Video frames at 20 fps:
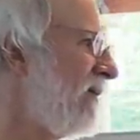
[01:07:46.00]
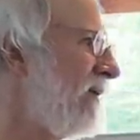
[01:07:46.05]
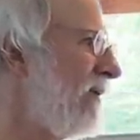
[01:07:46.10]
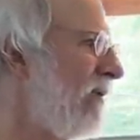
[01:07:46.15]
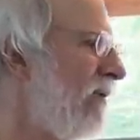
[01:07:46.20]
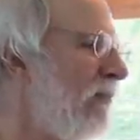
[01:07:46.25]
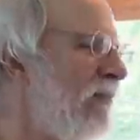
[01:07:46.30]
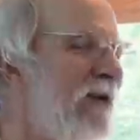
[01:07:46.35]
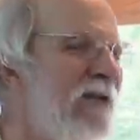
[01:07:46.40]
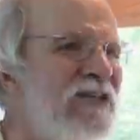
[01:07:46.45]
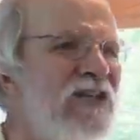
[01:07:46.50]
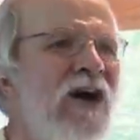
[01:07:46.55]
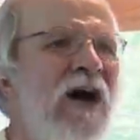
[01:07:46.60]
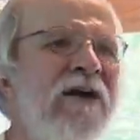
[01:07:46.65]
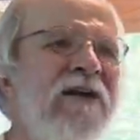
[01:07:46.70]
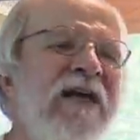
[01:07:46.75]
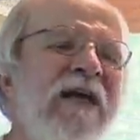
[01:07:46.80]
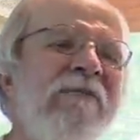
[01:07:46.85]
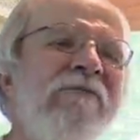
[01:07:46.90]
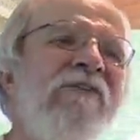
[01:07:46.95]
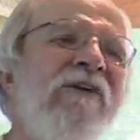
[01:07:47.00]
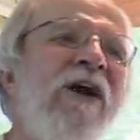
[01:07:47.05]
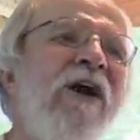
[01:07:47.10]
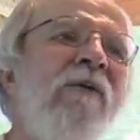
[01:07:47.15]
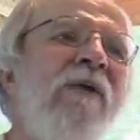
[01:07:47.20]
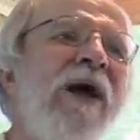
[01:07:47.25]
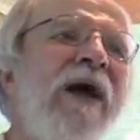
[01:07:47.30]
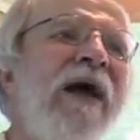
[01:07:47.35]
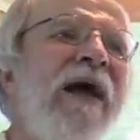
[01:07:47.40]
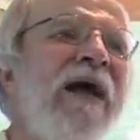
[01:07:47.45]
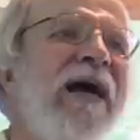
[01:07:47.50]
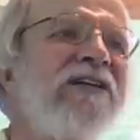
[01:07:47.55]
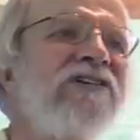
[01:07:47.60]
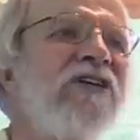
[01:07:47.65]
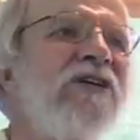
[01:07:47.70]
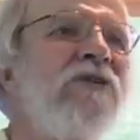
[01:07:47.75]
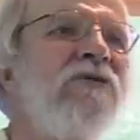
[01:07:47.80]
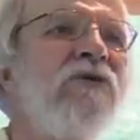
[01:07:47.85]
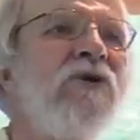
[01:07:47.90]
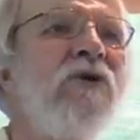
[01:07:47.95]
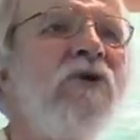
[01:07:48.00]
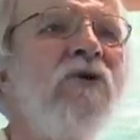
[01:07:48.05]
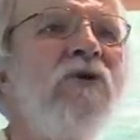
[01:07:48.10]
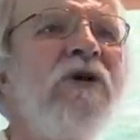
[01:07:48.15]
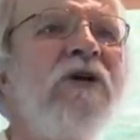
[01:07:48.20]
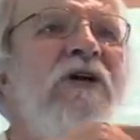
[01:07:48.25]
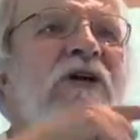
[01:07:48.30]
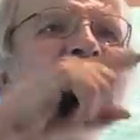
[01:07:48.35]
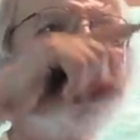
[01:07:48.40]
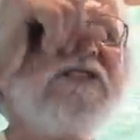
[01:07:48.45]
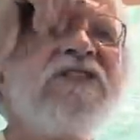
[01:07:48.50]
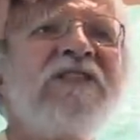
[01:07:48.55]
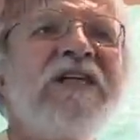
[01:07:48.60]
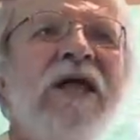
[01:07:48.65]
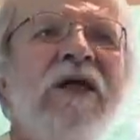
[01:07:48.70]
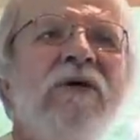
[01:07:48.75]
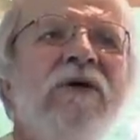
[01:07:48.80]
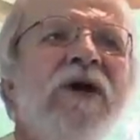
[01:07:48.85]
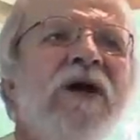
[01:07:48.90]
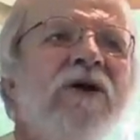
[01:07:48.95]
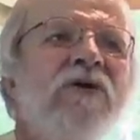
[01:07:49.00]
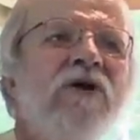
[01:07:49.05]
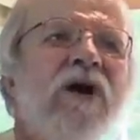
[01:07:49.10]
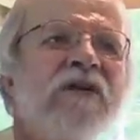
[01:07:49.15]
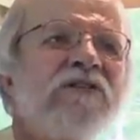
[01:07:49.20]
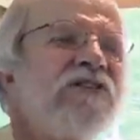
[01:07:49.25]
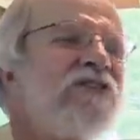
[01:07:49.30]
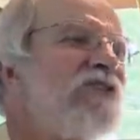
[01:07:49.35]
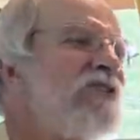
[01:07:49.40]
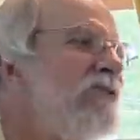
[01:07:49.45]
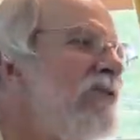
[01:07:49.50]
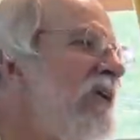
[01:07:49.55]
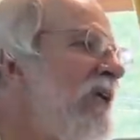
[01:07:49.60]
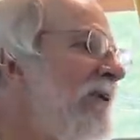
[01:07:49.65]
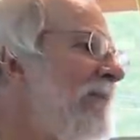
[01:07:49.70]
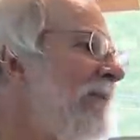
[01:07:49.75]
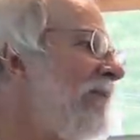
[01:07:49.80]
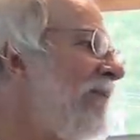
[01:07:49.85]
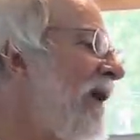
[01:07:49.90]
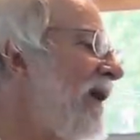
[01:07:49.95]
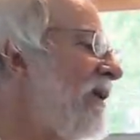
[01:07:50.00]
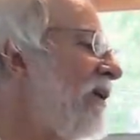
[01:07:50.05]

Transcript: You know, but it's hard to get them far away. I actually grew celery across the street up in my